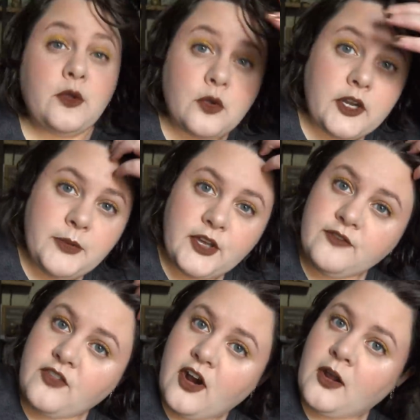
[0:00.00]
Glory
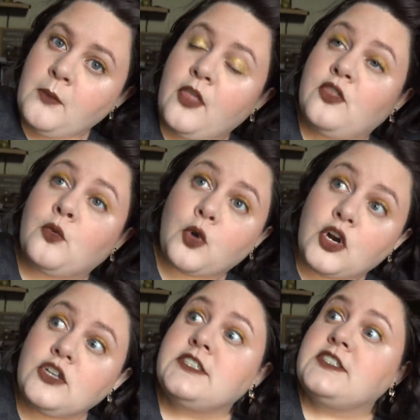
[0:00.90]
Milking Farm. The
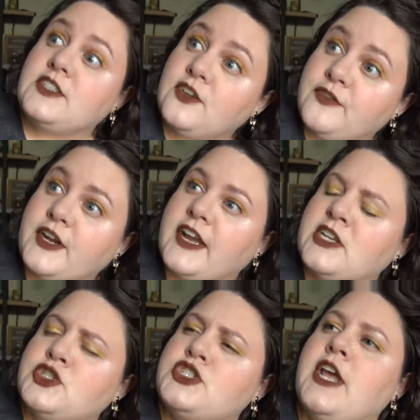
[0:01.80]
world is still very
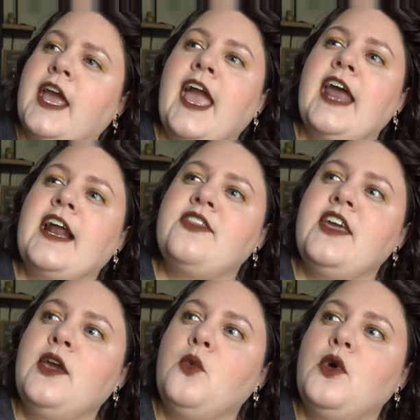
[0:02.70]
interesting, and I
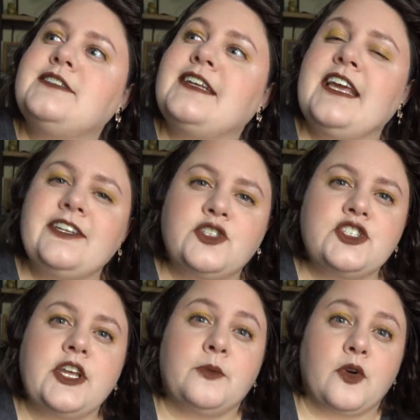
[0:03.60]
think it was an
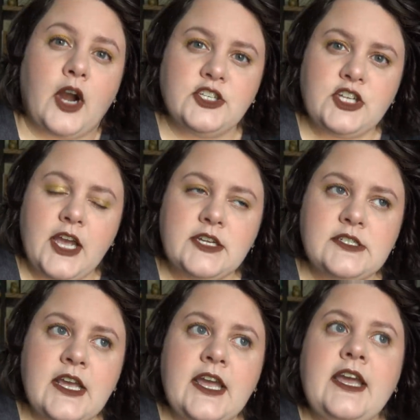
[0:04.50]
interesting project.